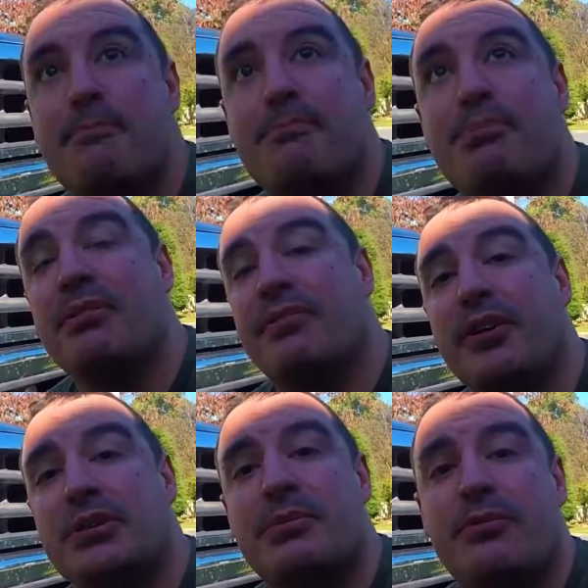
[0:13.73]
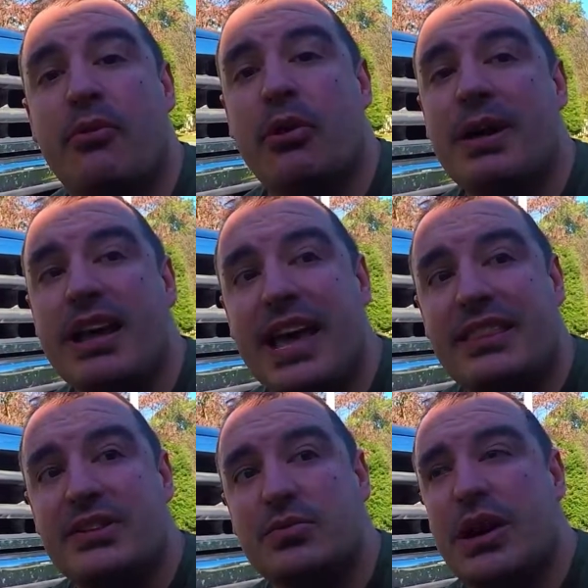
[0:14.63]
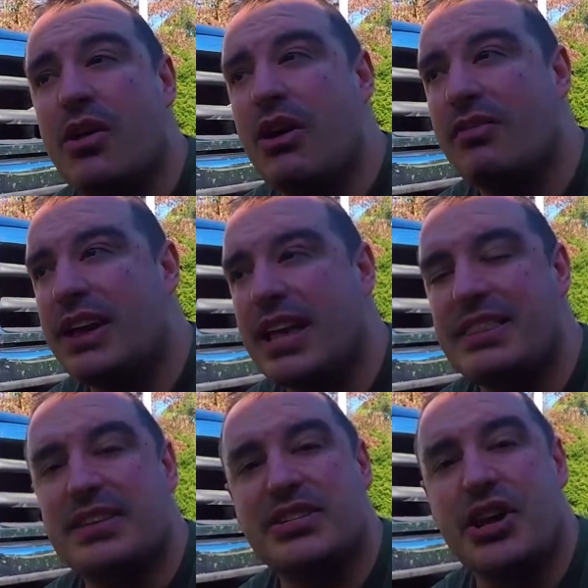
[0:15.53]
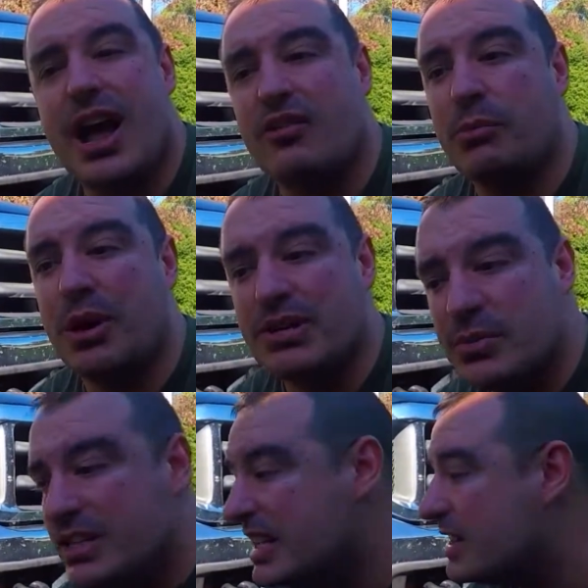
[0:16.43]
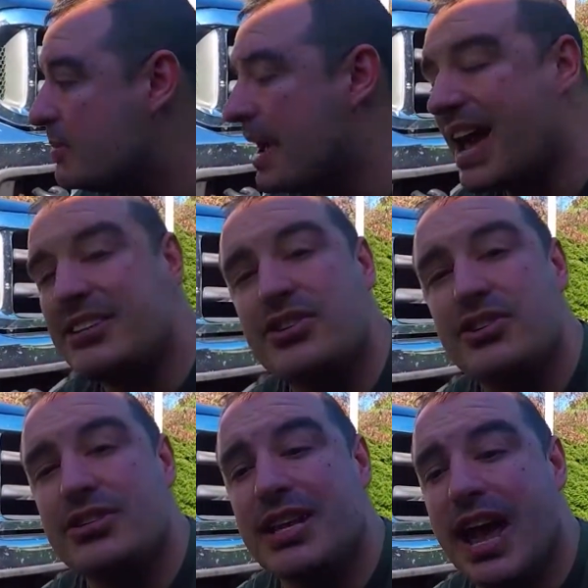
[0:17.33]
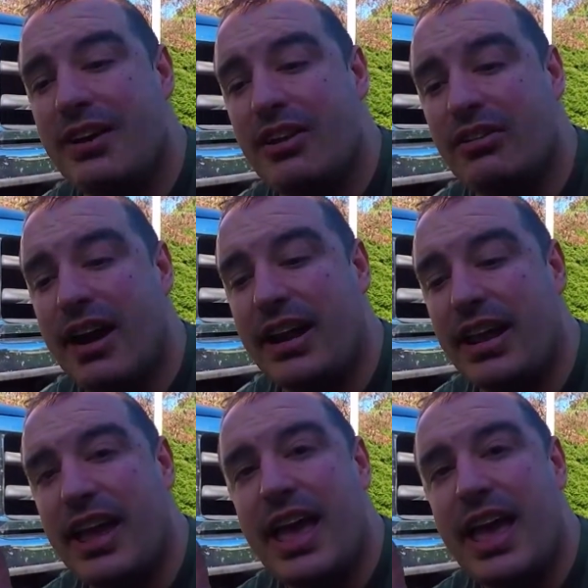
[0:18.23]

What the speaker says: But first, before we get this wheel off and get this shock replaced, we did the passenger side already.